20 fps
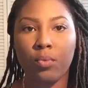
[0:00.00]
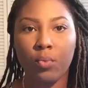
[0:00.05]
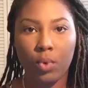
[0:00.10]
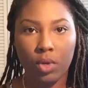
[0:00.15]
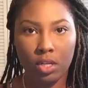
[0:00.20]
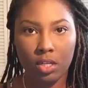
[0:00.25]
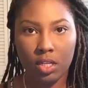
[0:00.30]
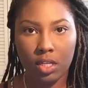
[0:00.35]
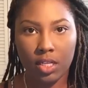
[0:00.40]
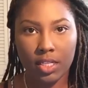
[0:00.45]

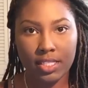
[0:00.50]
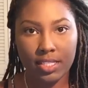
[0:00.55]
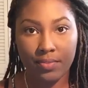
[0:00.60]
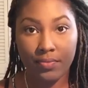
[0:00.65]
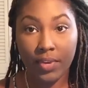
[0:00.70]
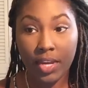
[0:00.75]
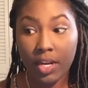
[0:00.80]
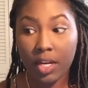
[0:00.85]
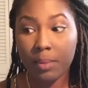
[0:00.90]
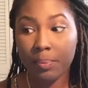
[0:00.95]
was
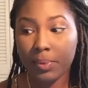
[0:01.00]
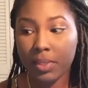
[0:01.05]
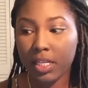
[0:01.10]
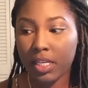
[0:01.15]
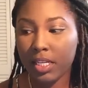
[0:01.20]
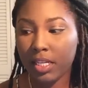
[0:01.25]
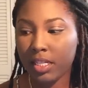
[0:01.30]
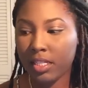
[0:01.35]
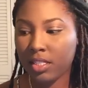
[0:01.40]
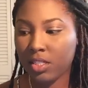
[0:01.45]
very
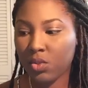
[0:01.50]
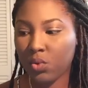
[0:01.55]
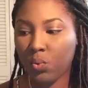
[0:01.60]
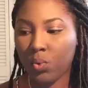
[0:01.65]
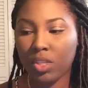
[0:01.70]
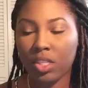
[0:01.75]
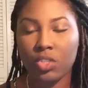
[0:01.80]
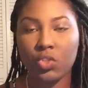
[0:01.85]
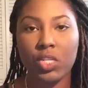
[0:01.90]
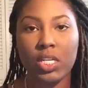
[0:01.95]
pleased
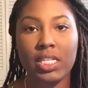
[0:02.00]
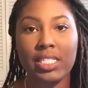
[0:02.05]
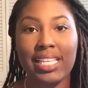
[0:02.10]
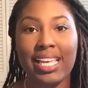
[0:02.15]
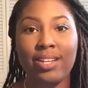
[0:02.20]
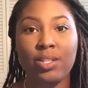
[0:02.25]
with the dress.